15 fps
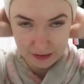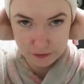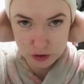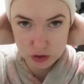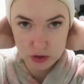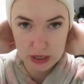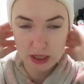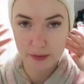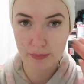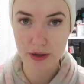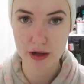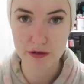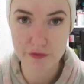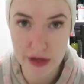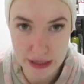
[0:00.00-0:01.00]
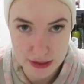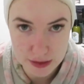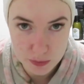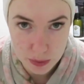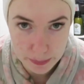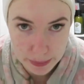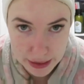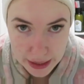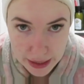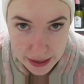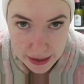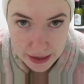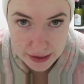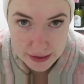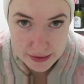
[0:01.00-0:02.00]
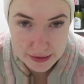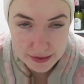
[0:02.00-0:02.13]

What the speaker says: I've just got out of the bath, hence why my hair